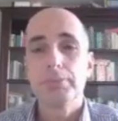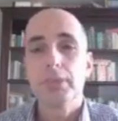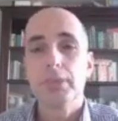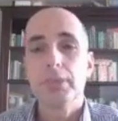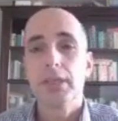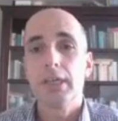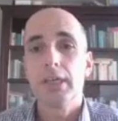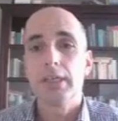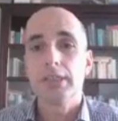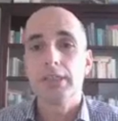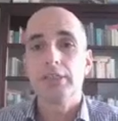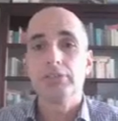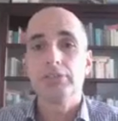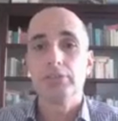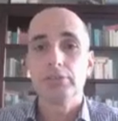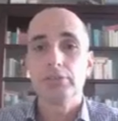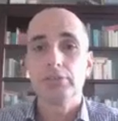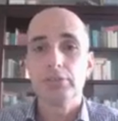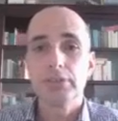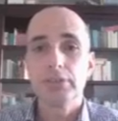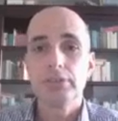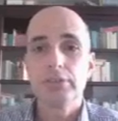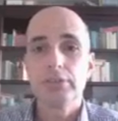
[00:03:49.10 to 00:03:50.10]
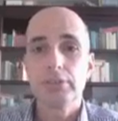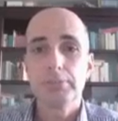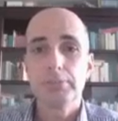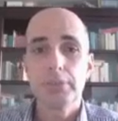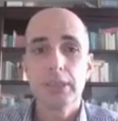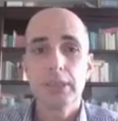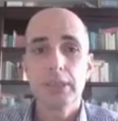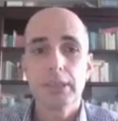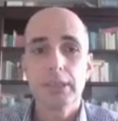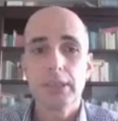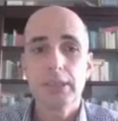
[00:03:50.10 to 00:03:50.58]
line is the original
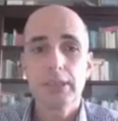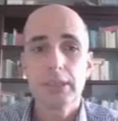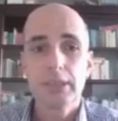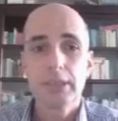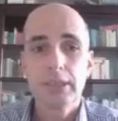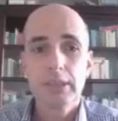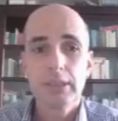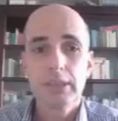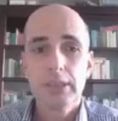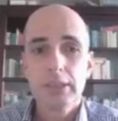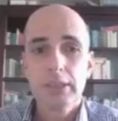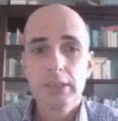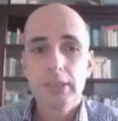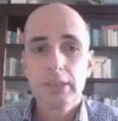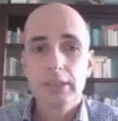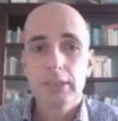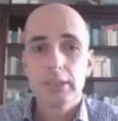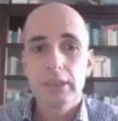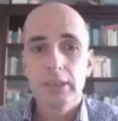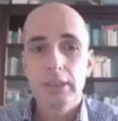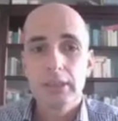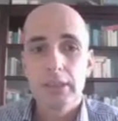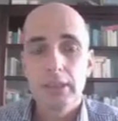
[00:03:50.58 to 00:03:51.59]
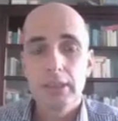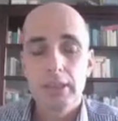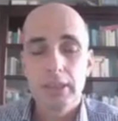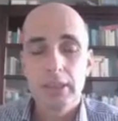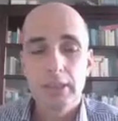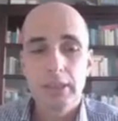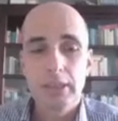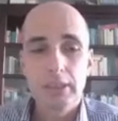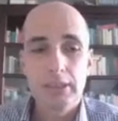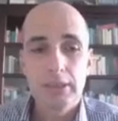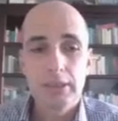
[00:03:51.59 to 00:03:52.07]
planning.
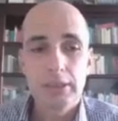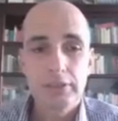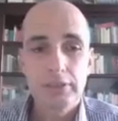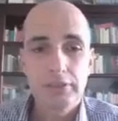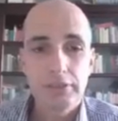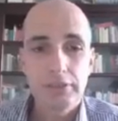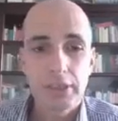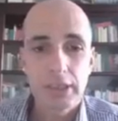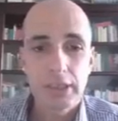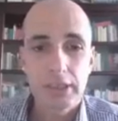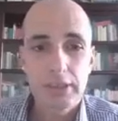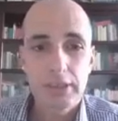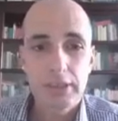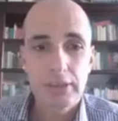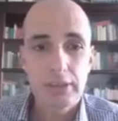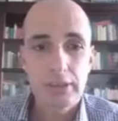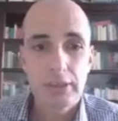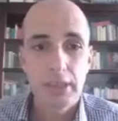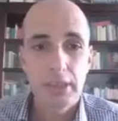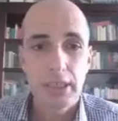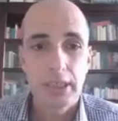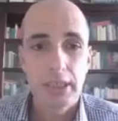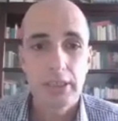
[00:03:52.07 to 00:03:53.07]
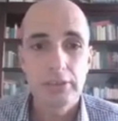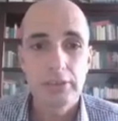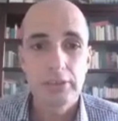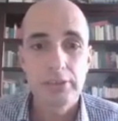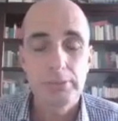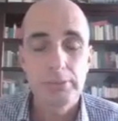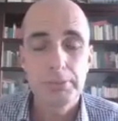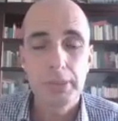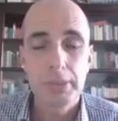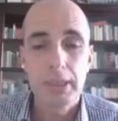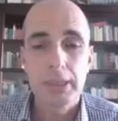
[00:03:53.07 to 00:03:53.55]
The second line is
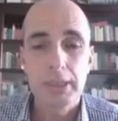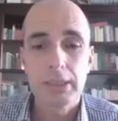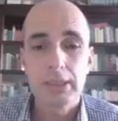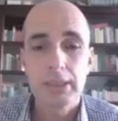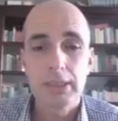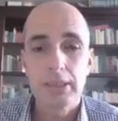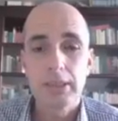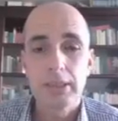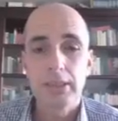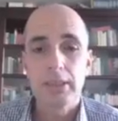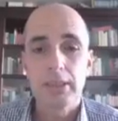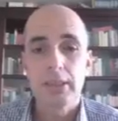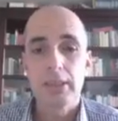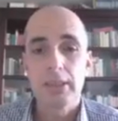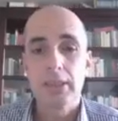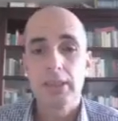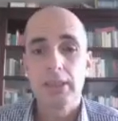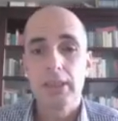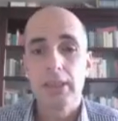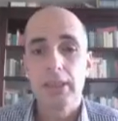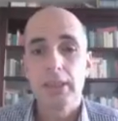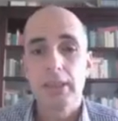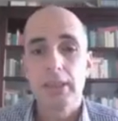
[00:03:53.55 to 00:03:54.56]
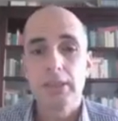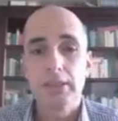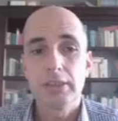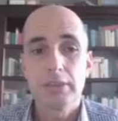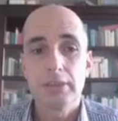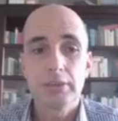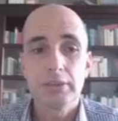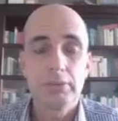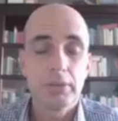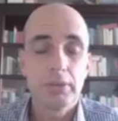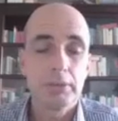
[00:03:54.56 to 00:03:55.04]
the planning,
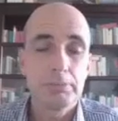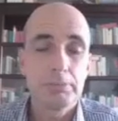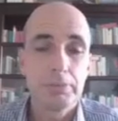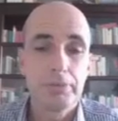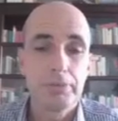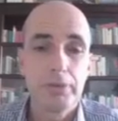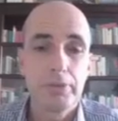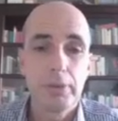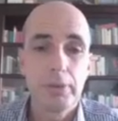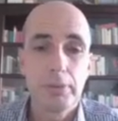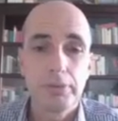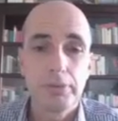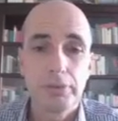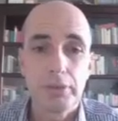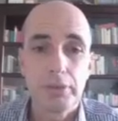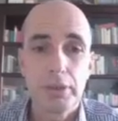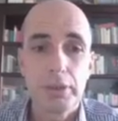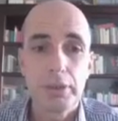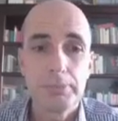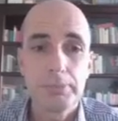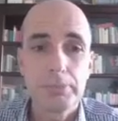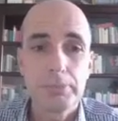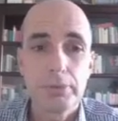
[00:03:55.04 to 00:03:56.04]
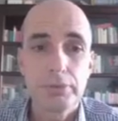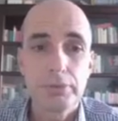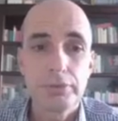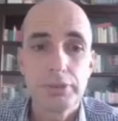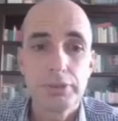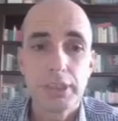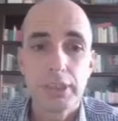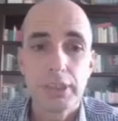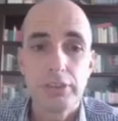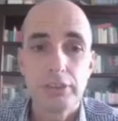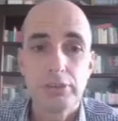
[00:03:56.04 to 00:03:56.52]
performance up to
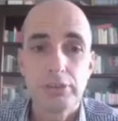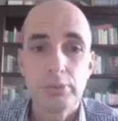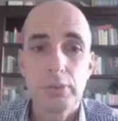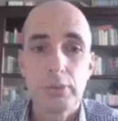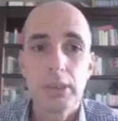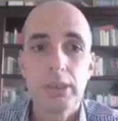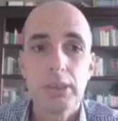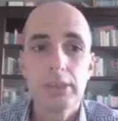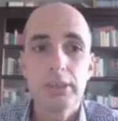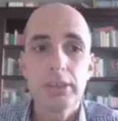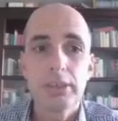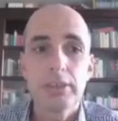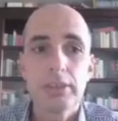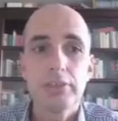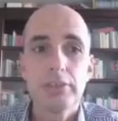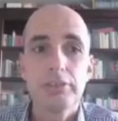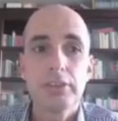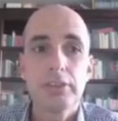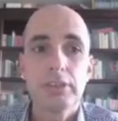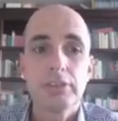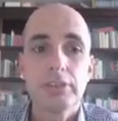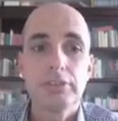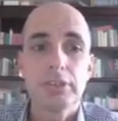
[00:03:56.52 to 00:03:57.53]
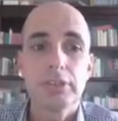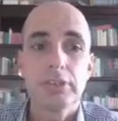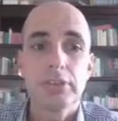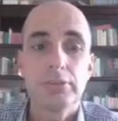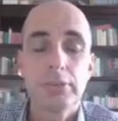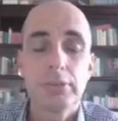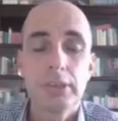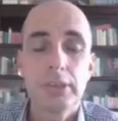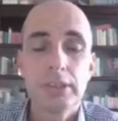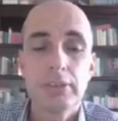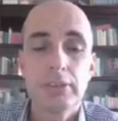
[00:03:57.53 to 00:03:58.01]
stage 1, and you see that stage
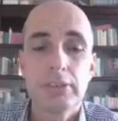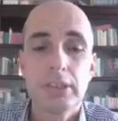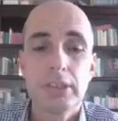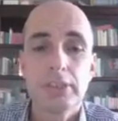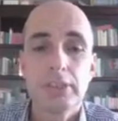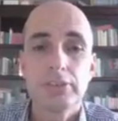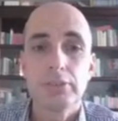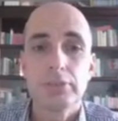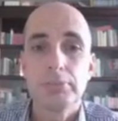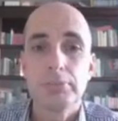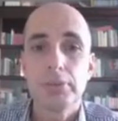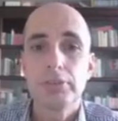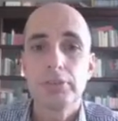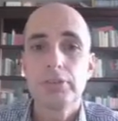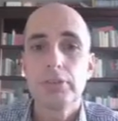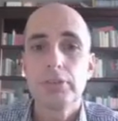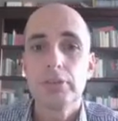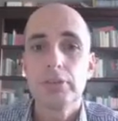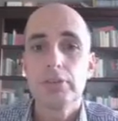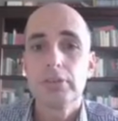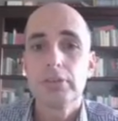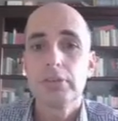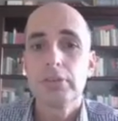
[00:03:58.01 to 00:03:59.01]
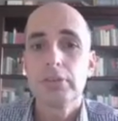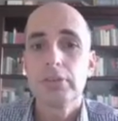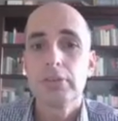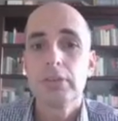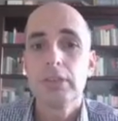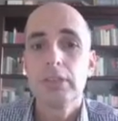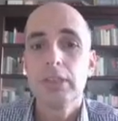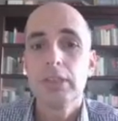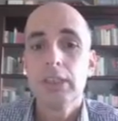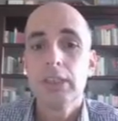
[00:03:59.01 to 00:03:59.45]
1 has lasted much longer.